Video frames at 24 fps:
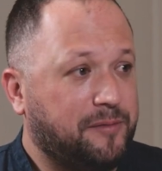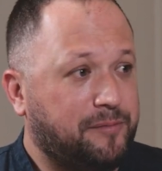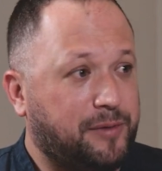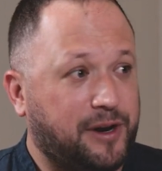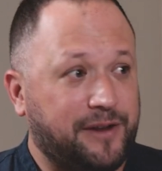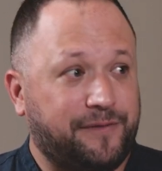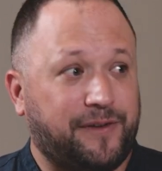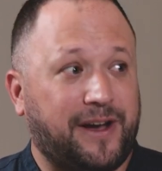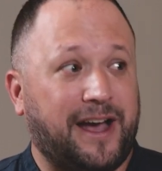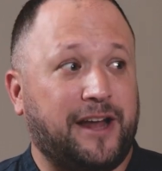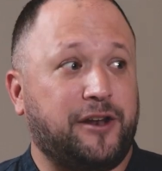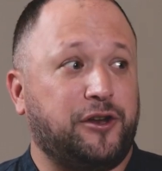But
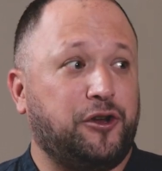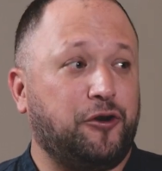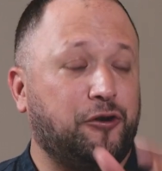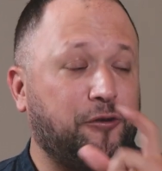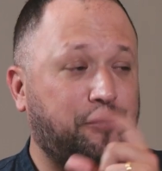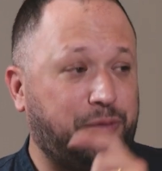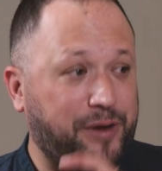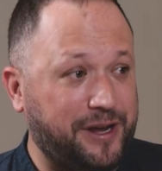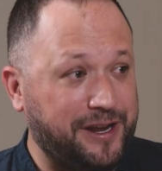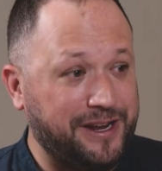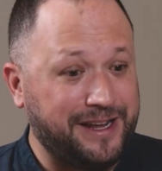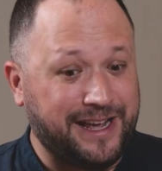if I had
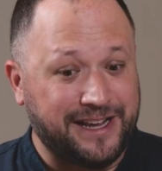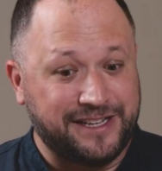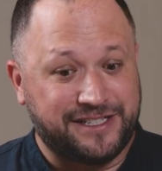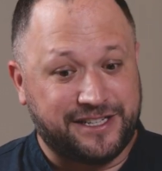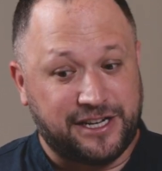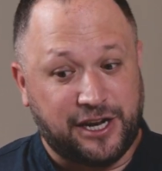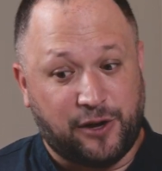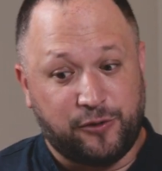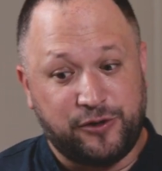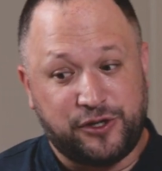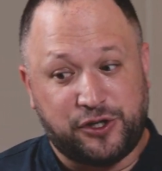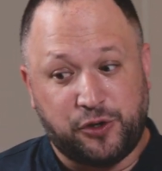European guests
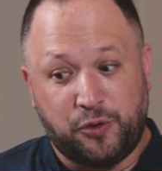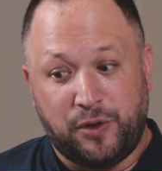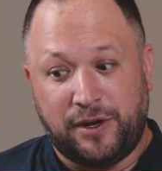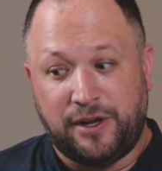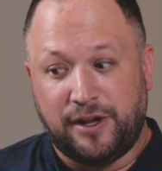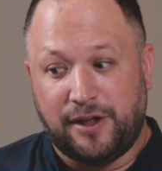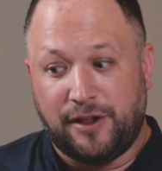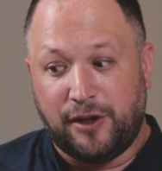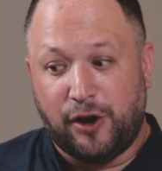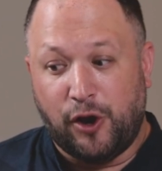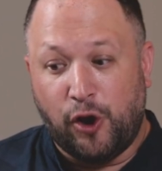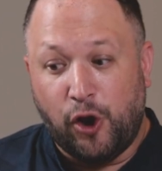and I was
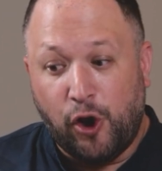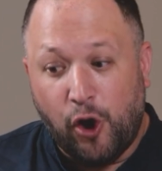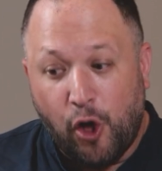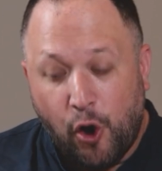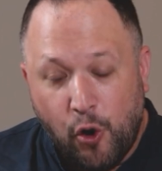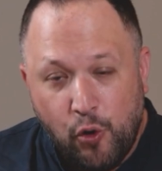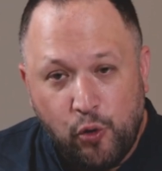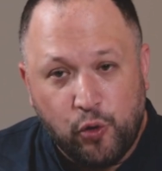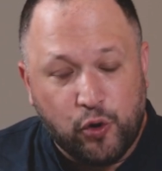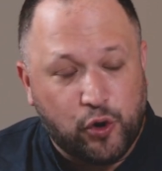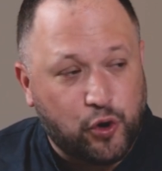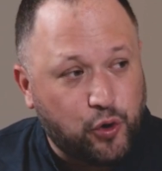doing
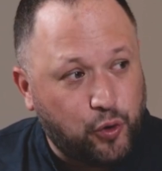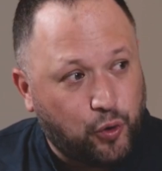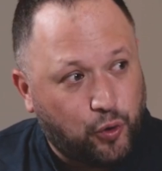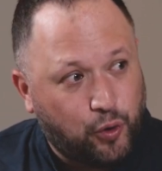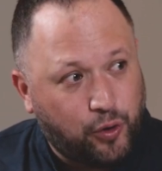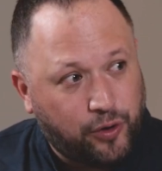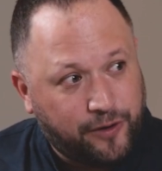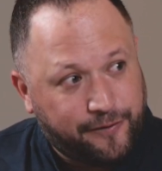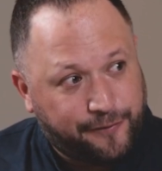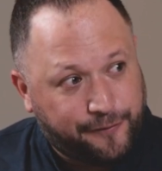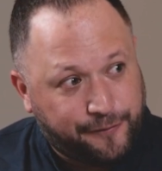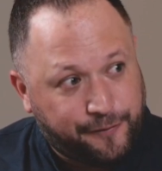
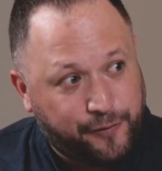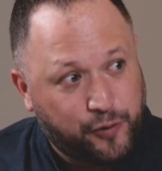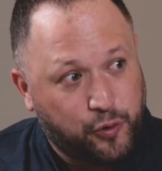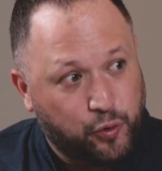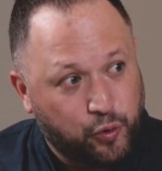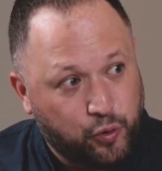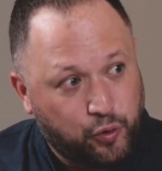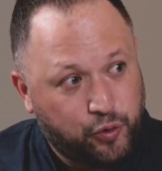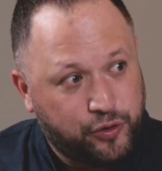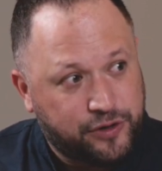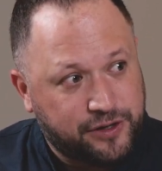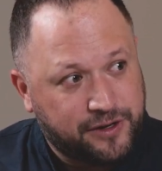local
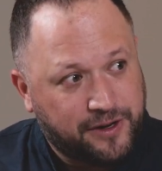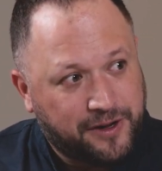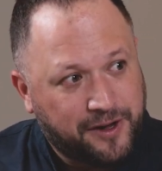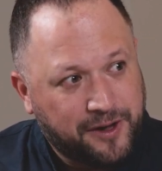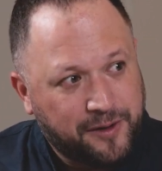food,